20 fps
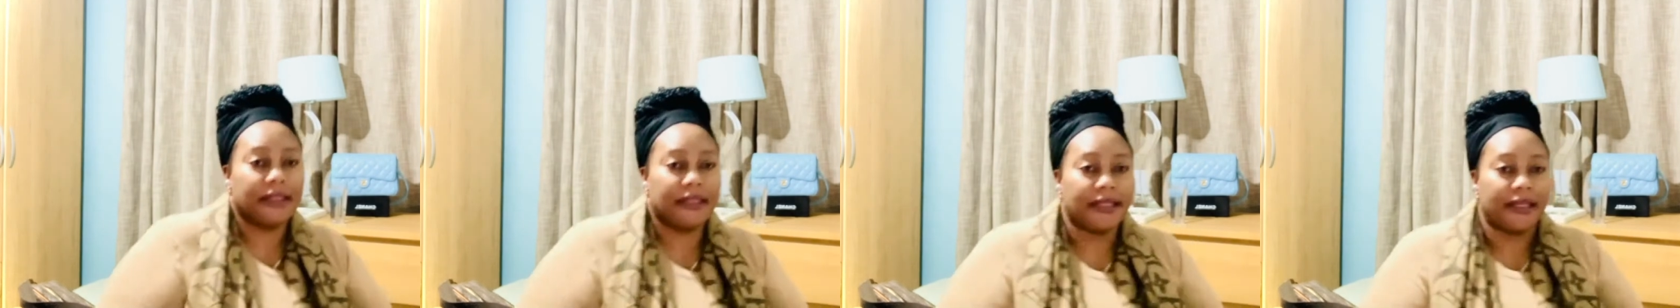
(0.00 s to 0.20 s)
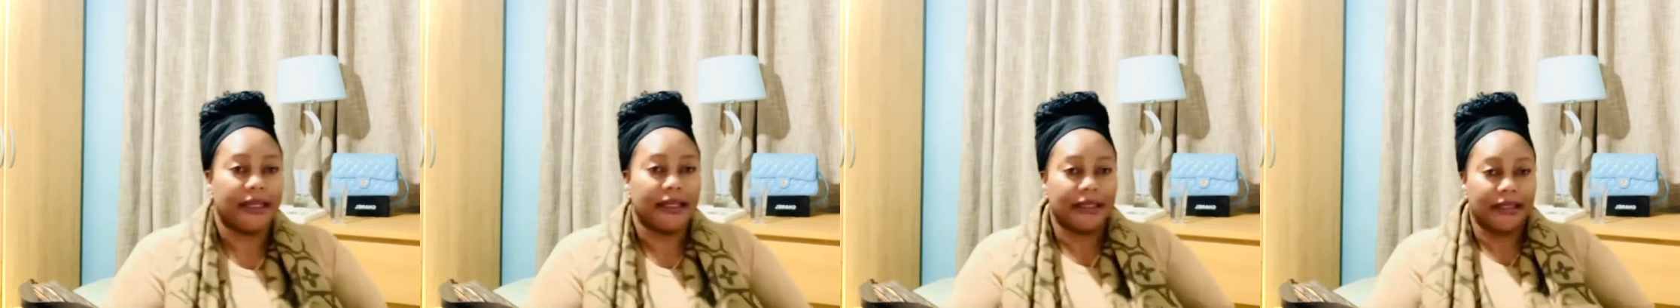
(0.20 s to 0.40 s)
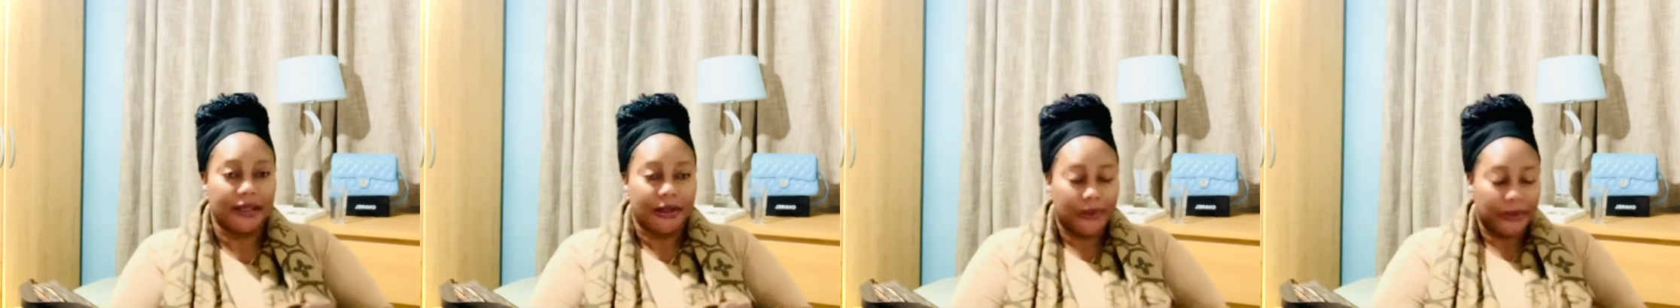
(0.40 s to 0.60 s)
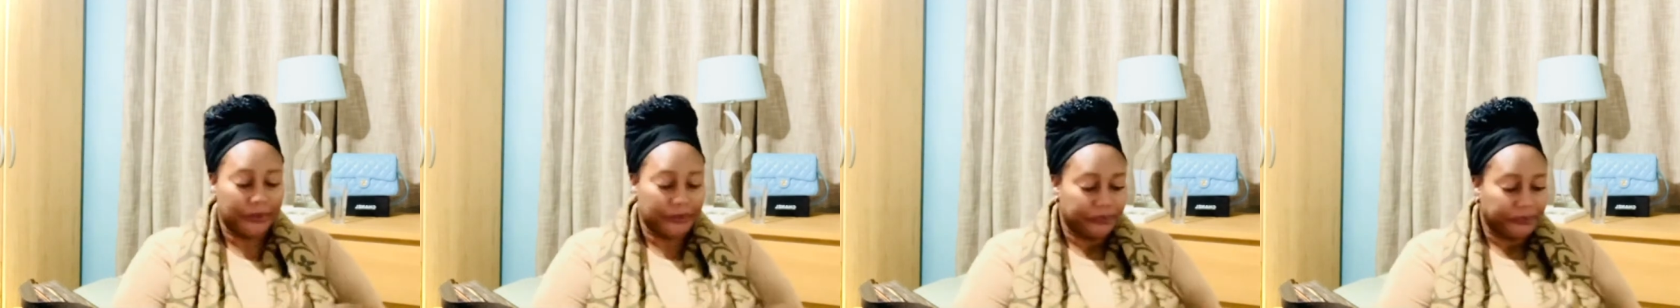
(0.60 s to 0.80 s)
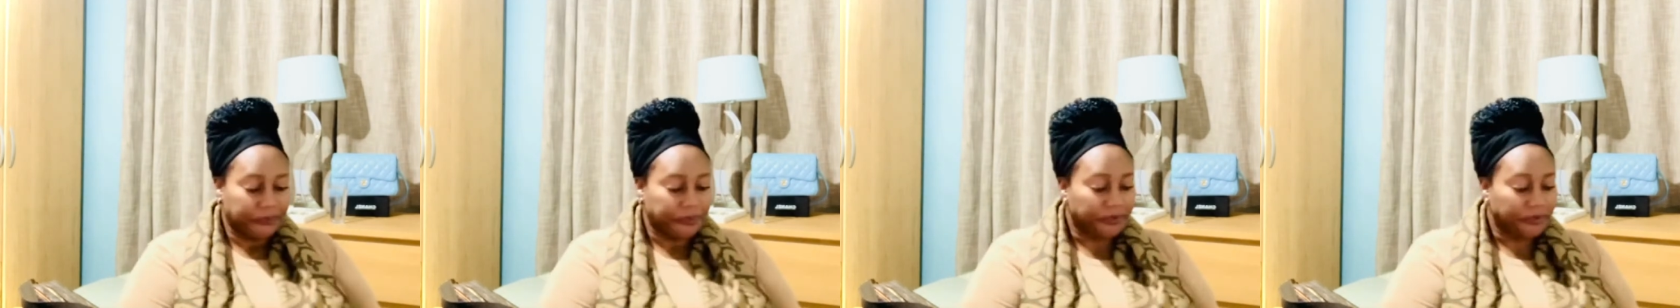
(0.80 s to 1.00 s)
So
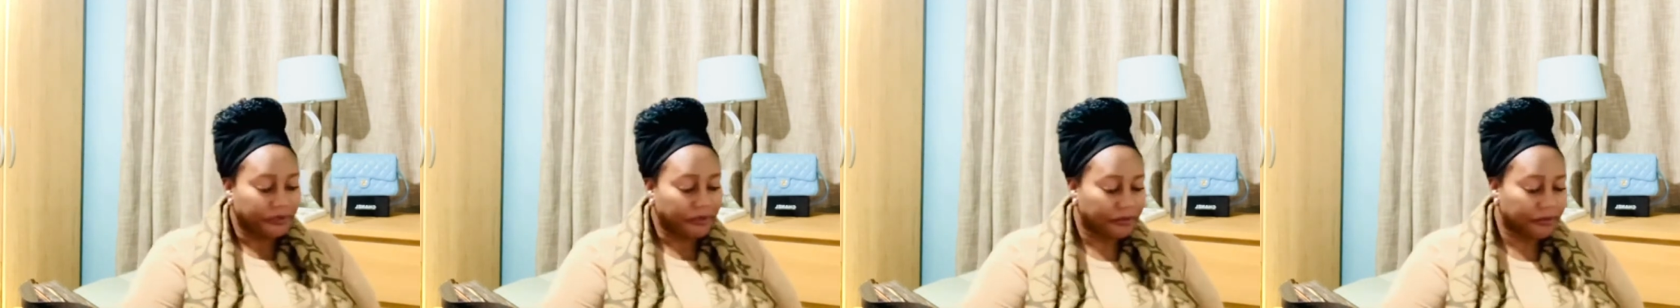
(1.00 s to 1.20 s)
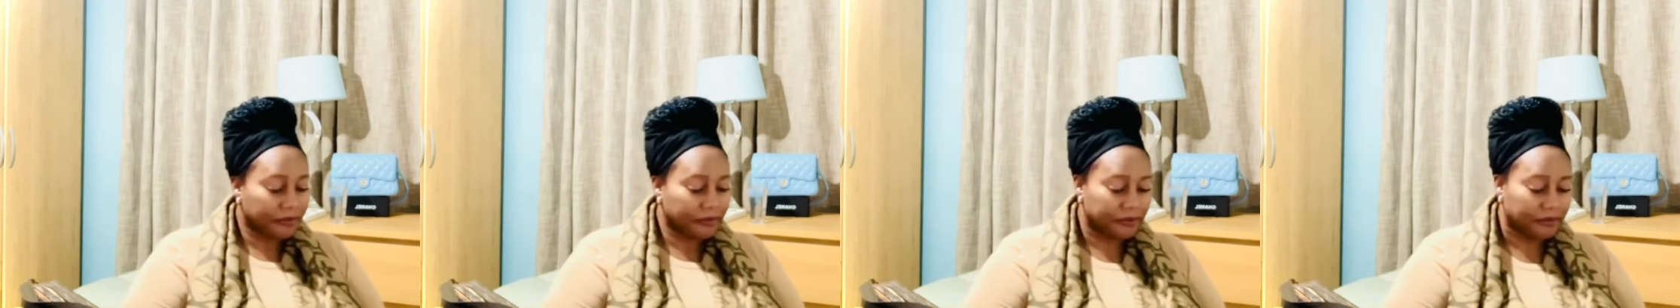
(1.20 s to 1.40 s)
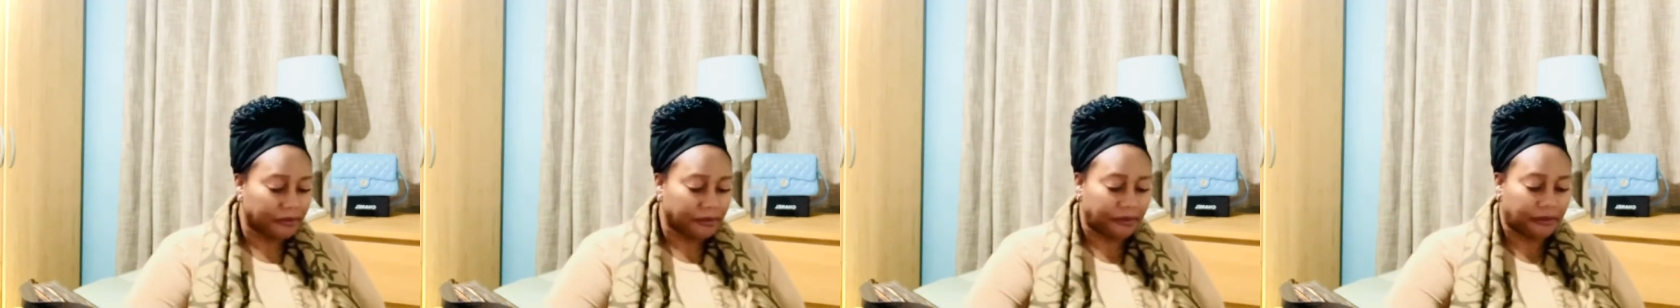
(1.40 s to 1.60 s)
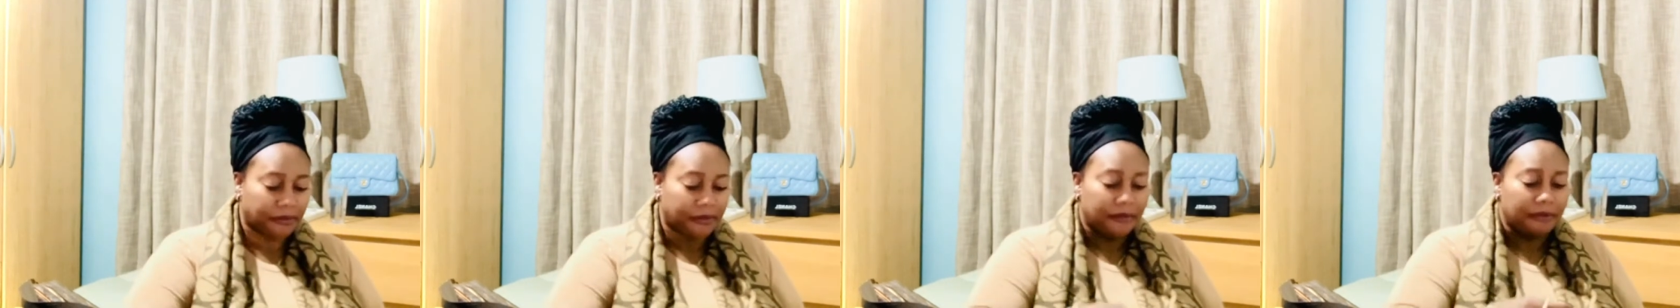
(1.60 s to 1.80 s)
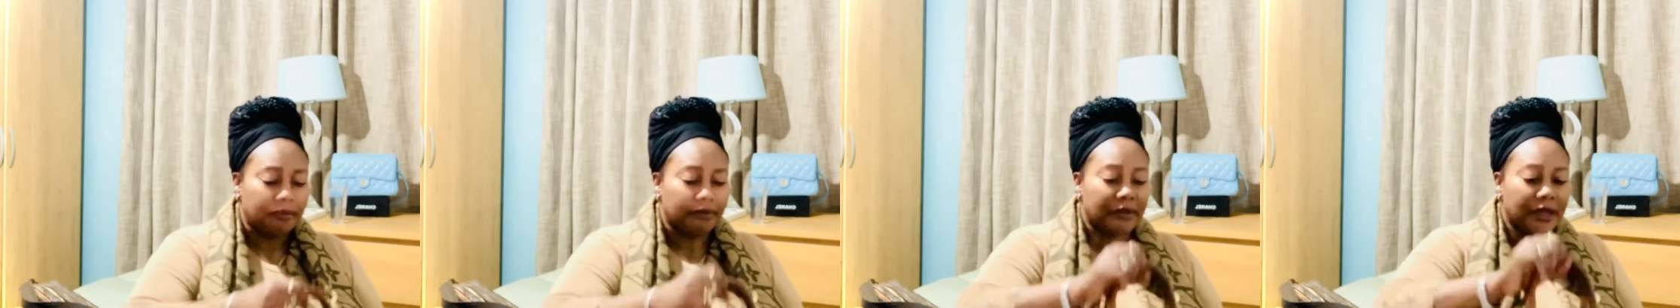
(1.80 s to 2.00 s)

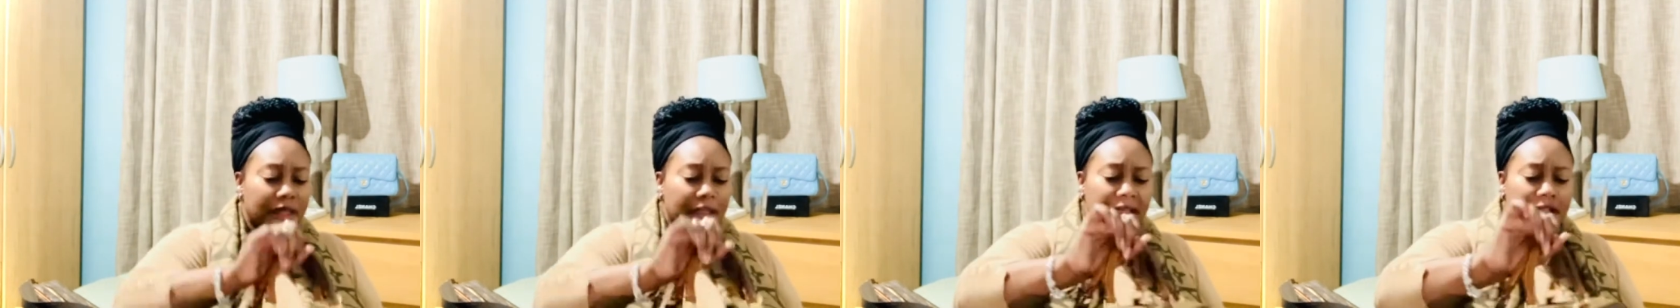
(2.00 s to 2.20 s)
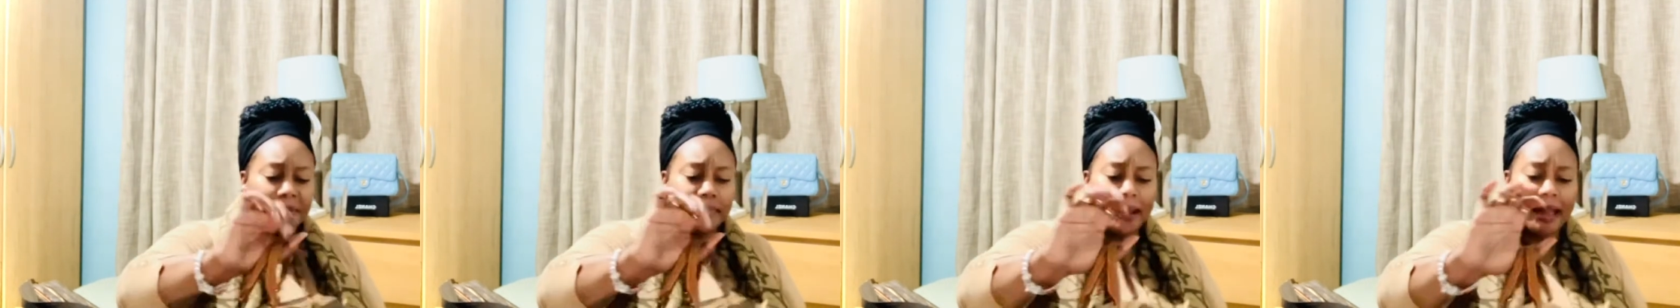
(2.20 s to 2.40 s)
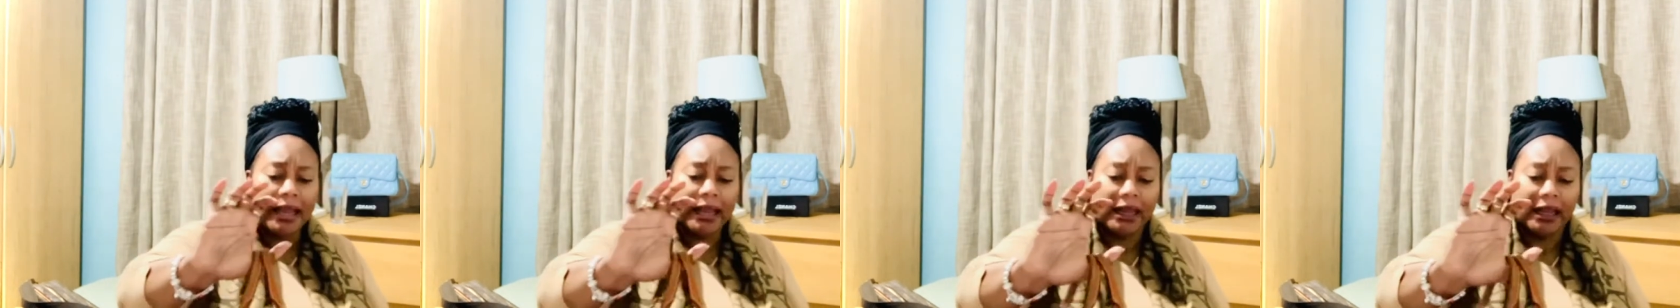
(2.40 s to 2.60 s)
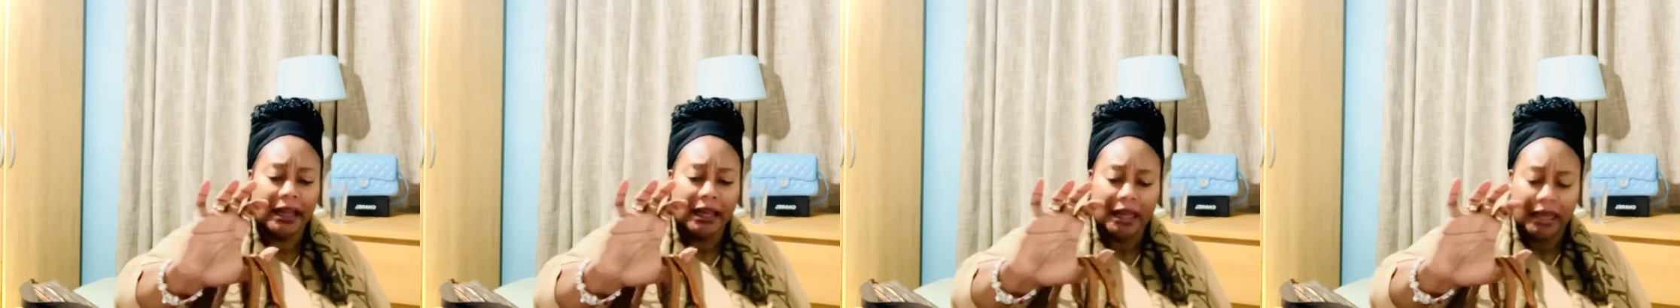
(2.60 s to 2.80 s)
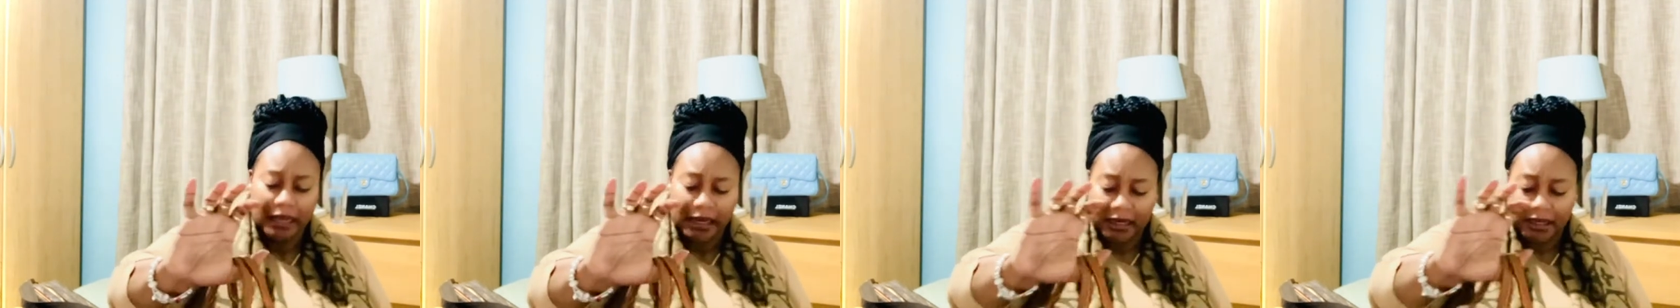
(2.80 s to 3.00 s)
this bag
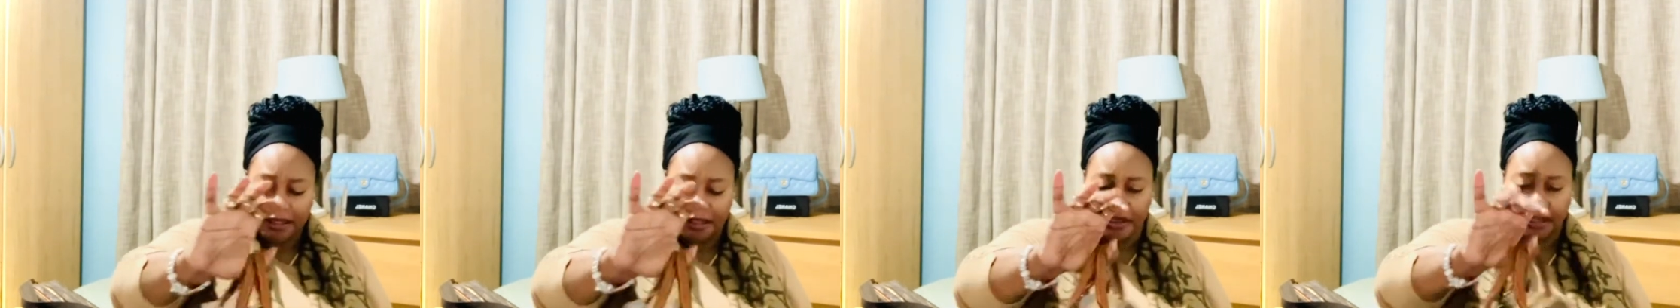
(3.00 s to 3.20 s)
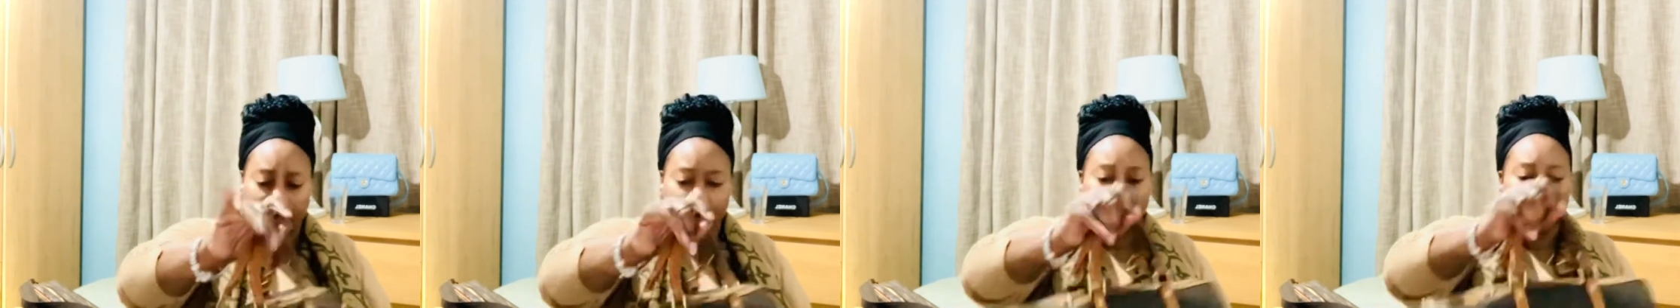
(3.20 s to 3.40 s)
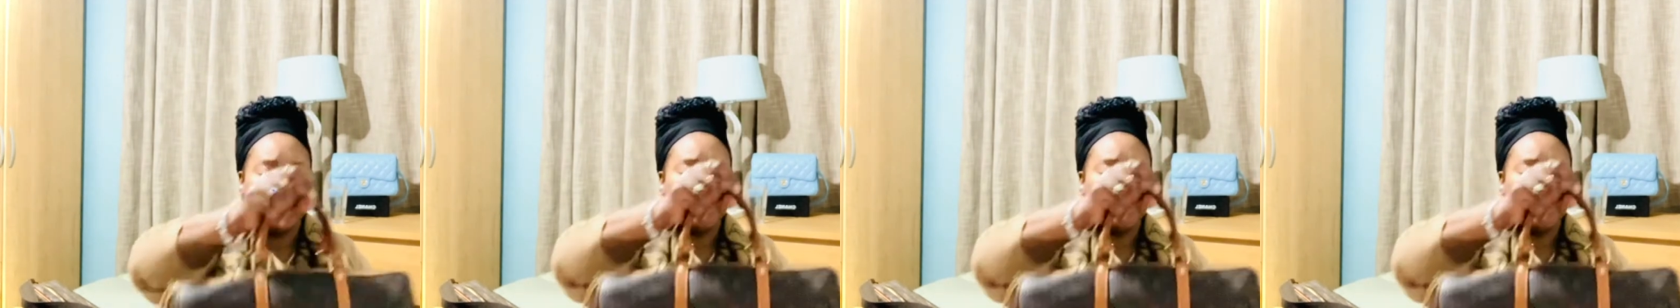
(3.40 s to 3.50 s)
is my